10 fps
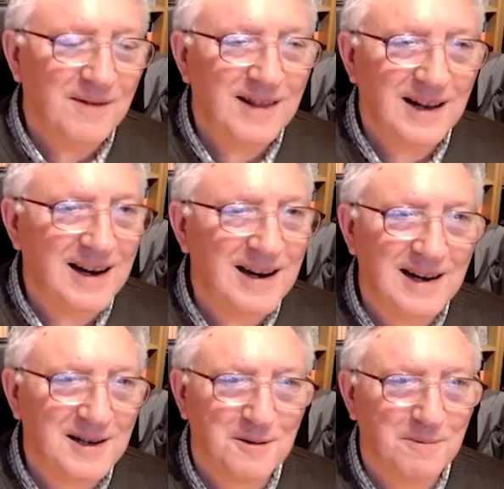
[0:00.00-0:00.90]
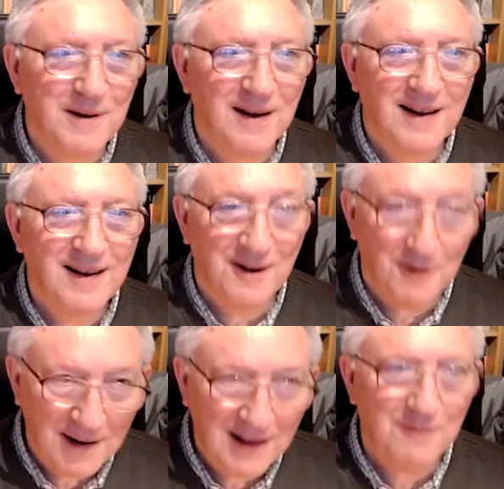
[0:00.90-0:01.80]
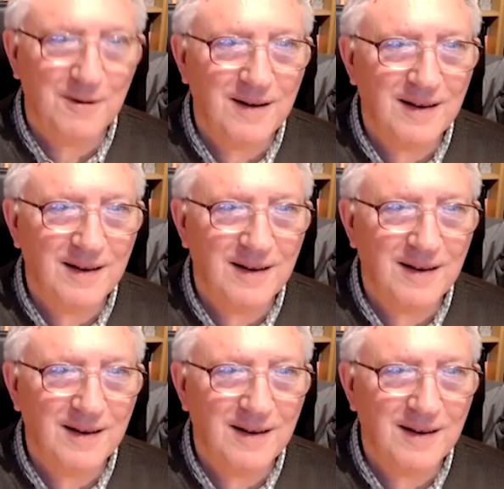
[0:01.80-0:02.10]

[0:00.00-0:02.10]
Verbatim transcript: They didn't disappear. You know where they were?